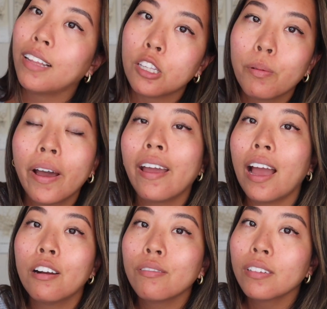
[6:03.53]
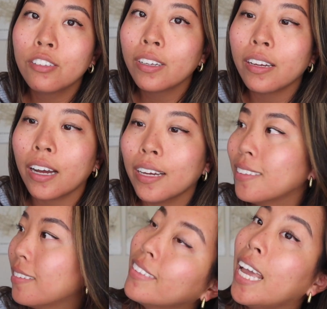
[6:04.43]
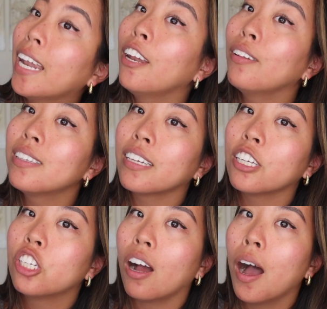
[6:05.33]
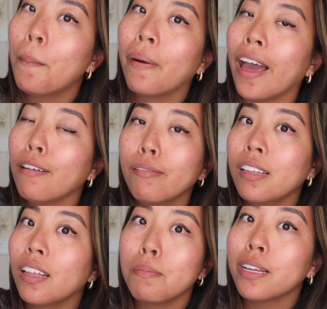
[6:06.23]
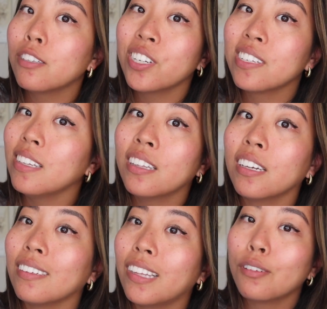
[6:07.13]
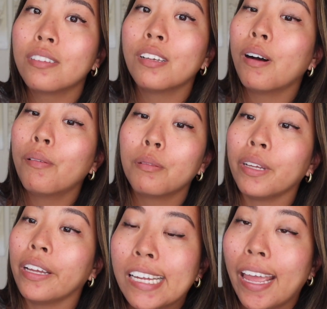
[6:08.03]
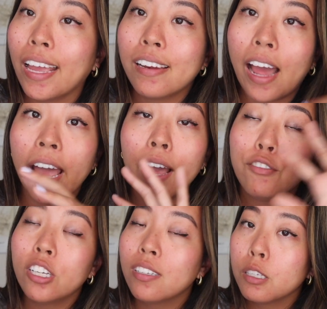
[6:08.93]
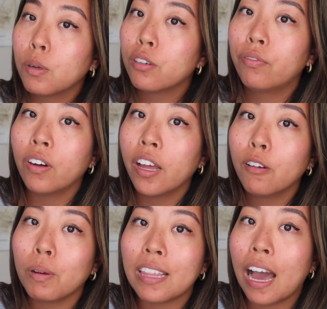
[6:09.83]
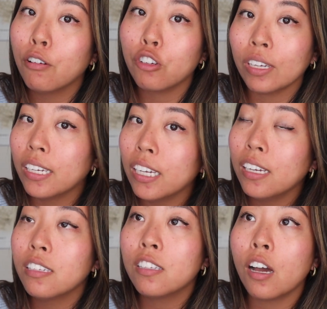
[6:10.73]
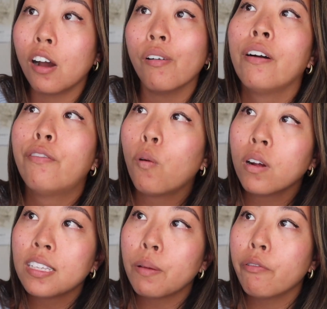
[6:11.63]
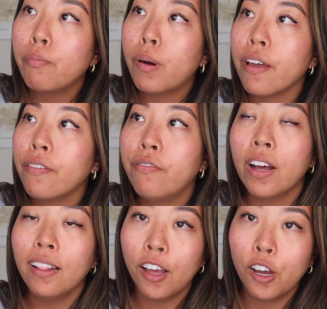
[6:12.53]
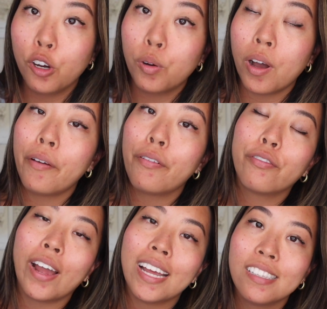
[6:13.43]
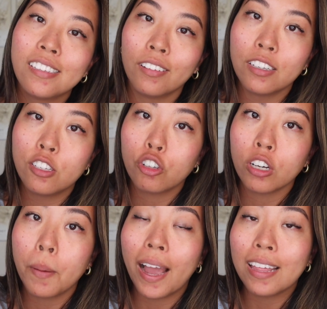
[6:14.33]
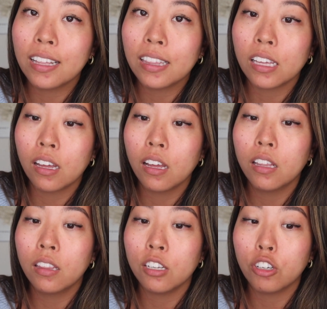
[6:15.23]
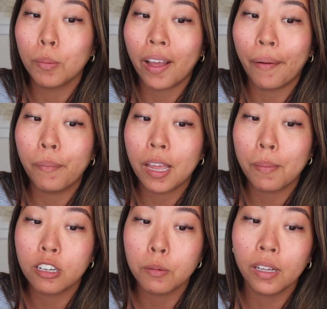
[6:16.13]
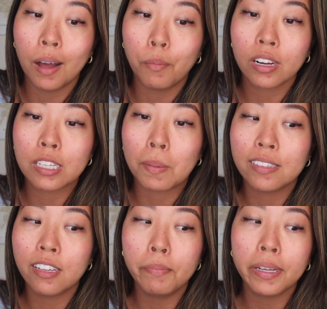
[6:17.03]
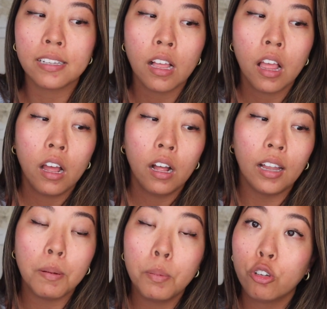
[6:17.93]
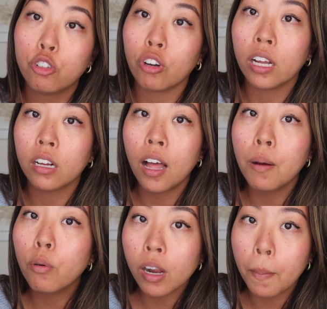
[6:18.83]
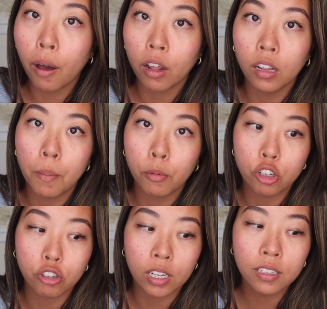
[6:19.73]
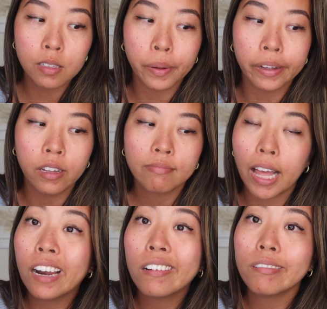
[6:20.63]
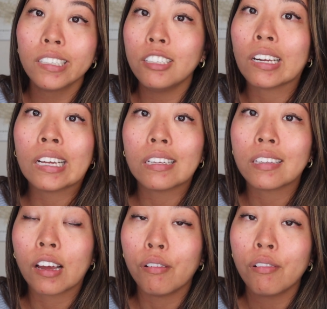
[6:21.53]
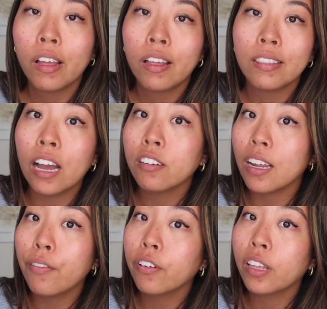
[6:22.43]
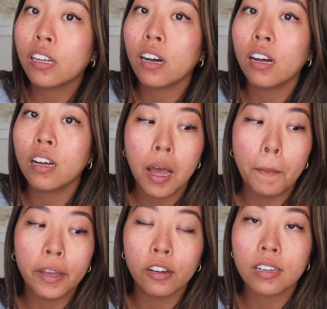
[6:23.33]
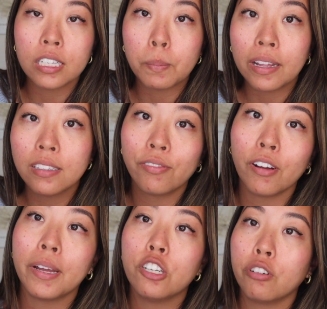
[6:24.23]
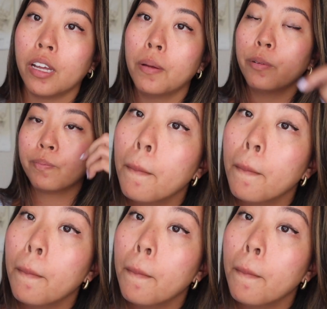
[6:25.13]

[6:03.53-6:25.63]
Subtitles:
That's why I don't really drink, guys. And I know that's like a shot, but I don't really like mixed drinks either. They don't sit well with me. And I have just as much fun without drinking. So for some of my fellow friends on this trip, I think that the trip came out to be a lot more expensive because a lot of people drank a lot more and bought a lot more drinks, but I don't really drink. So that definitely cut a bigger expense from my trip.